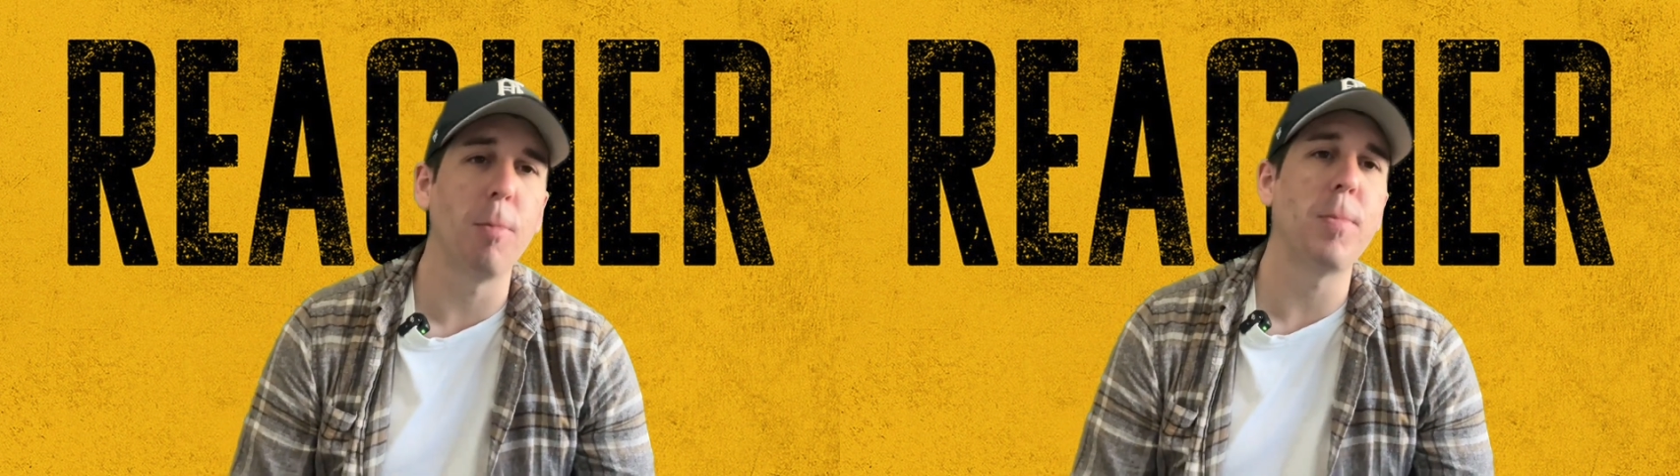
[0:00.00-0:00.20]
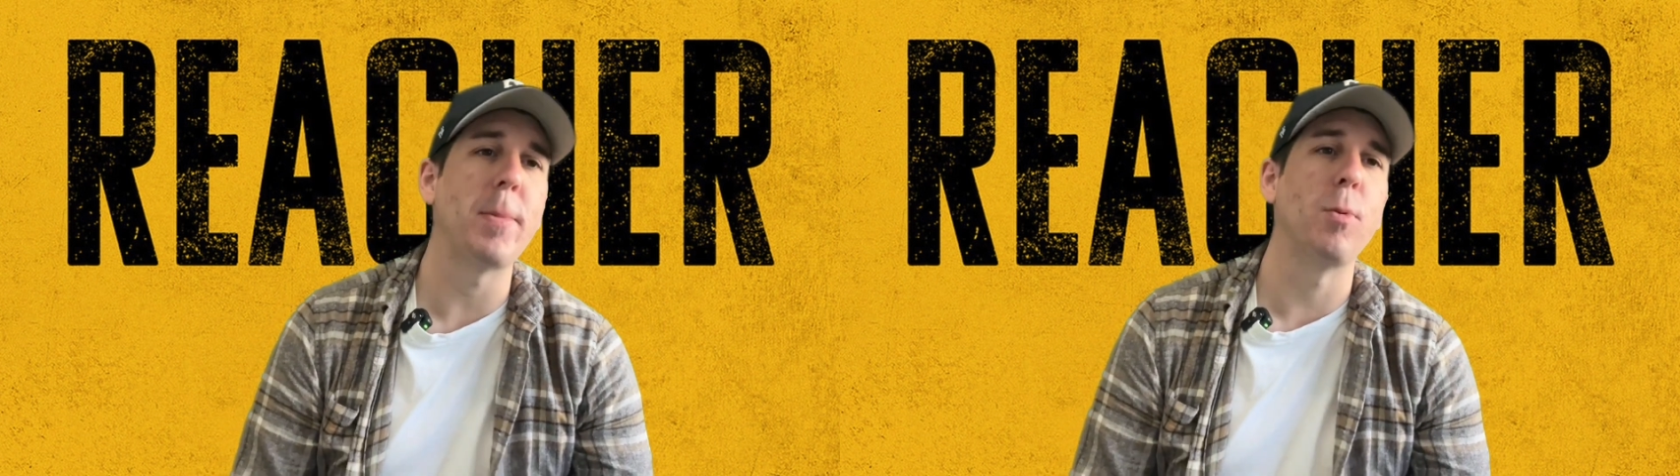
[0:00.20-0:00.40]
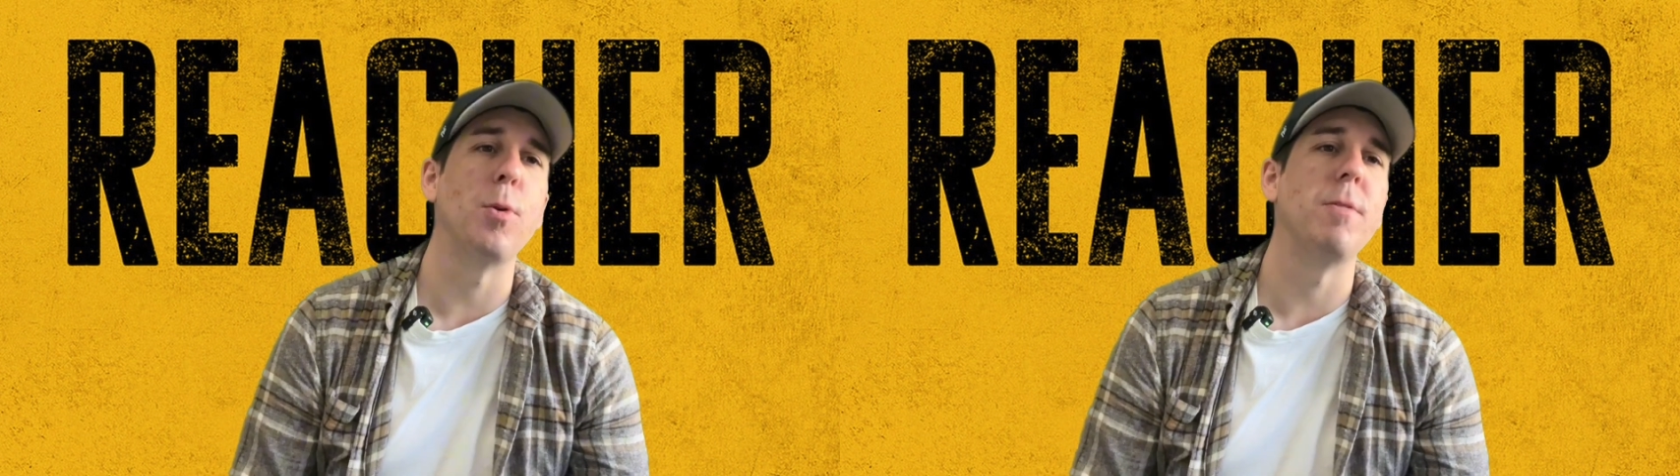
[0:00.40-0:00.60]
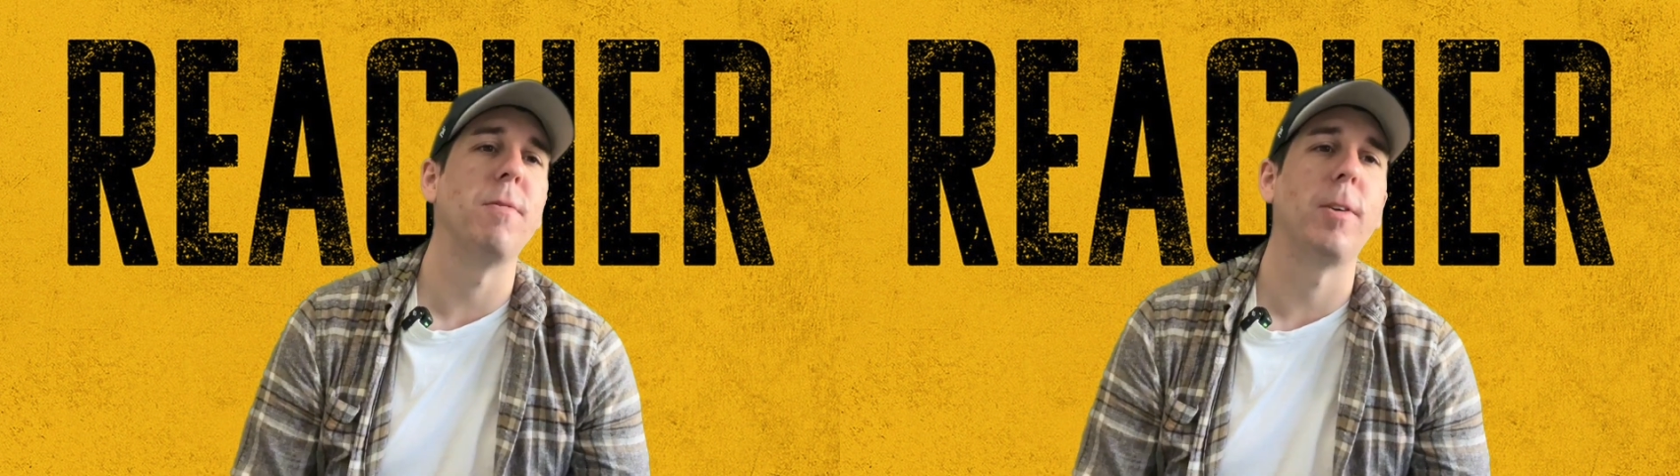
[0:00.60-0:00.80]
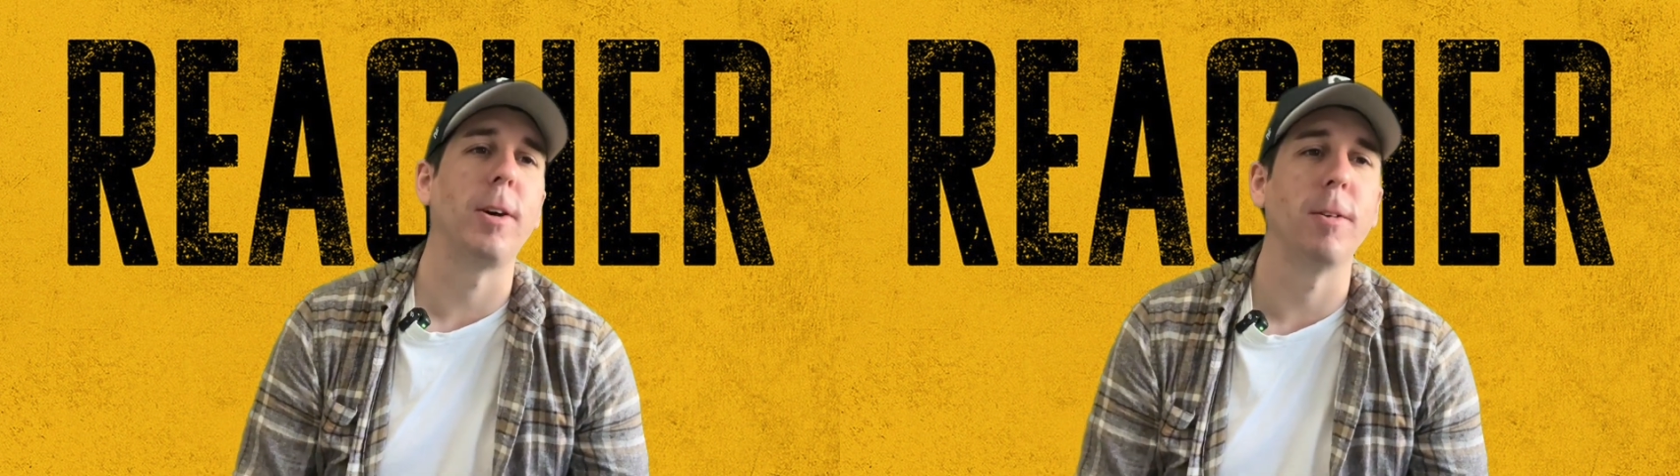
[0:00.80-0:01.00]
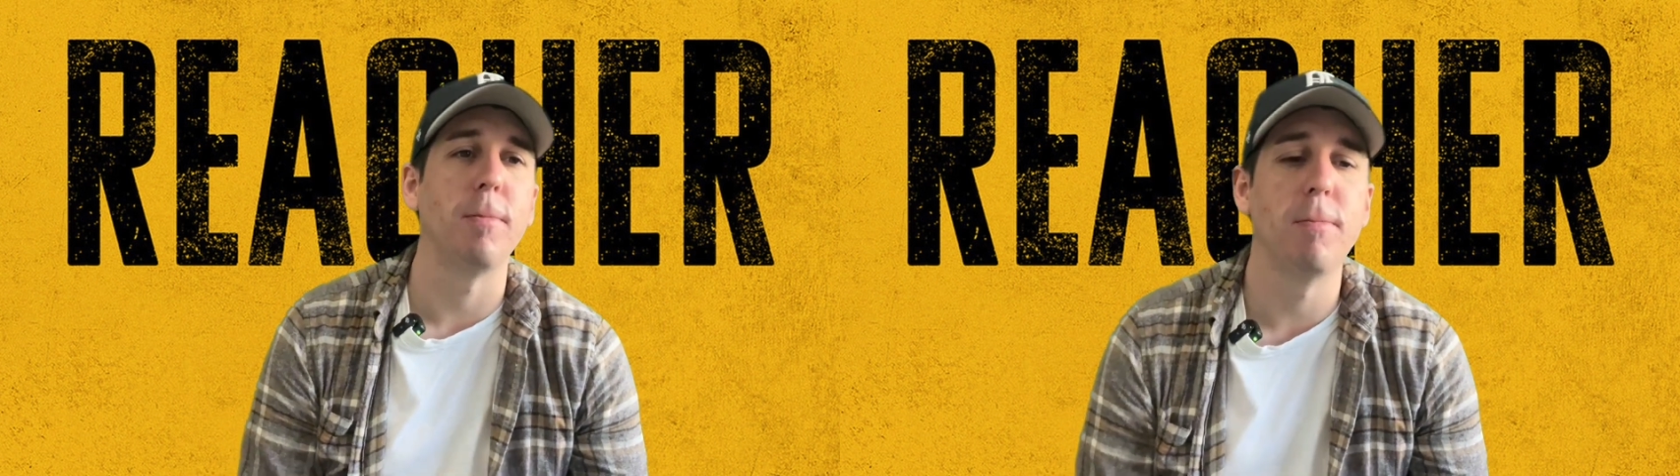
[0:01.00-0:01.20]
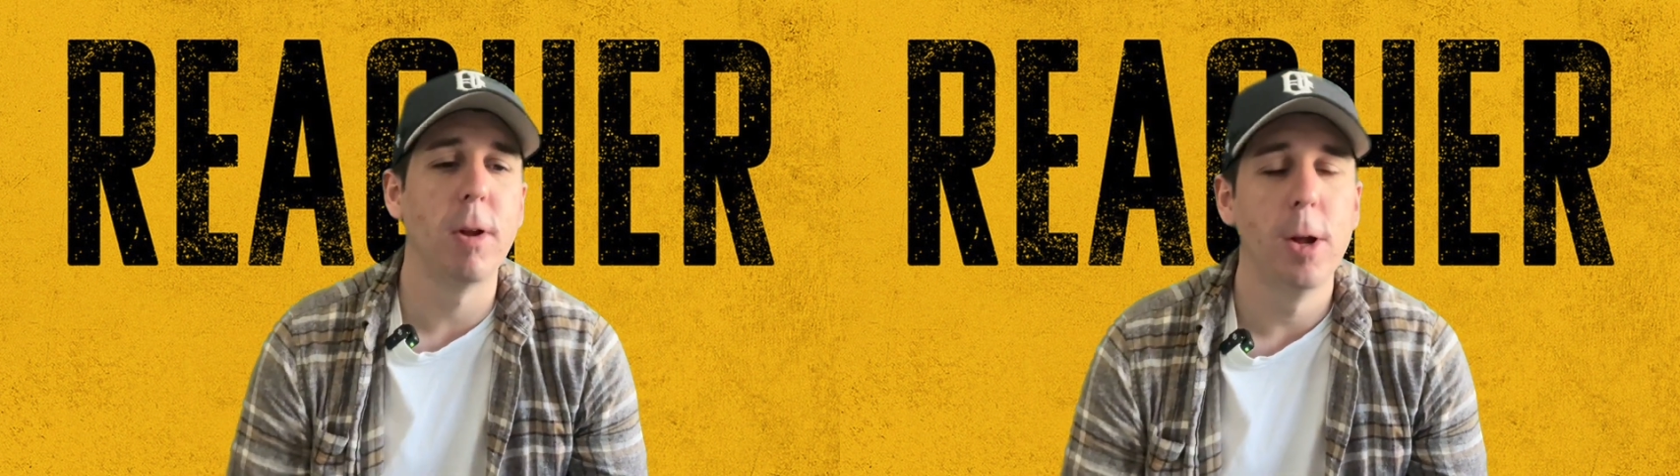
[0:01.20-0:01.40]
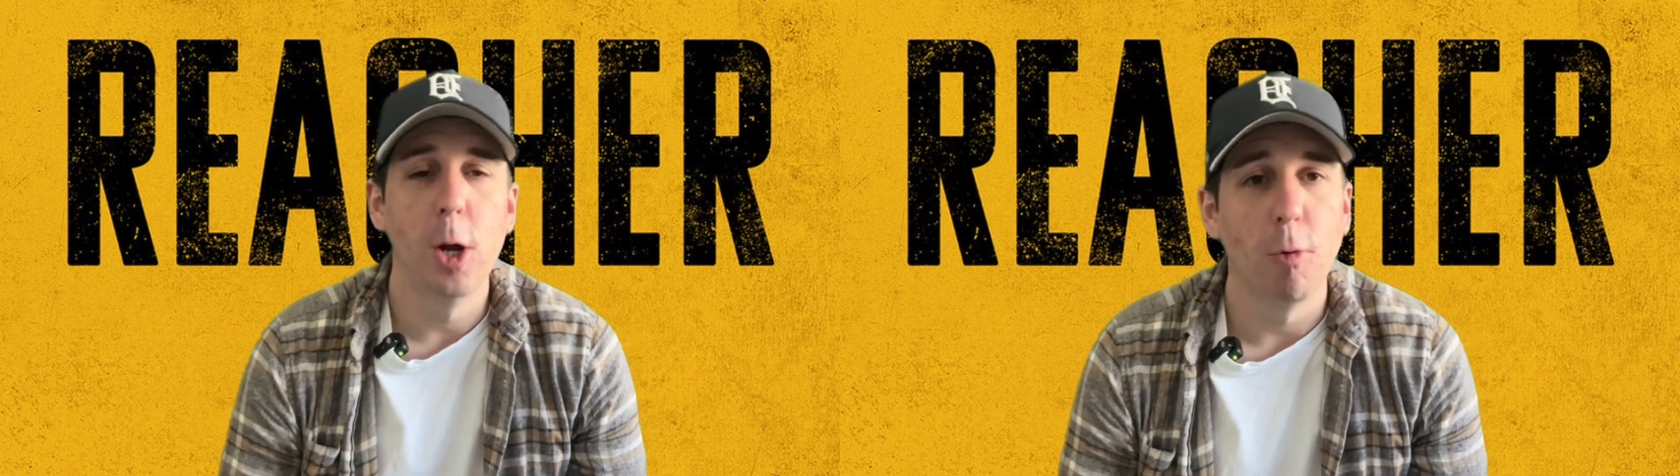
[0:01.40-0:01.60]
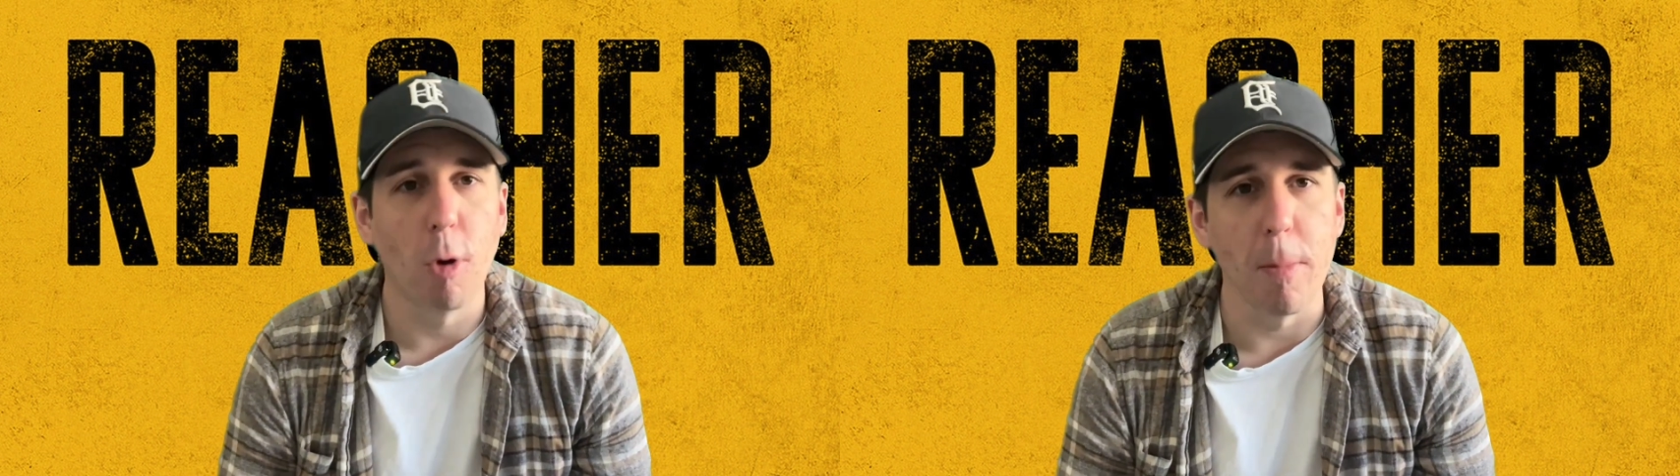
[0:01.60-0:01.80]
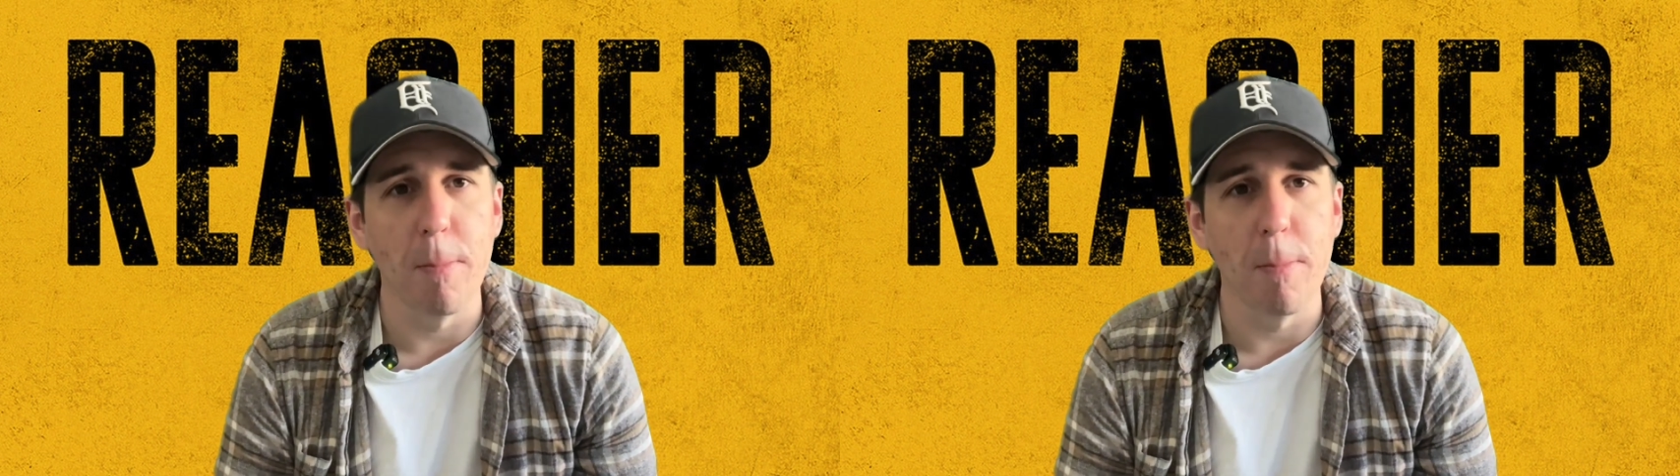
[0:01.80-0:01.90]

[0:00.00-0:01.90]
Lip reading: People weren't a fan of Robin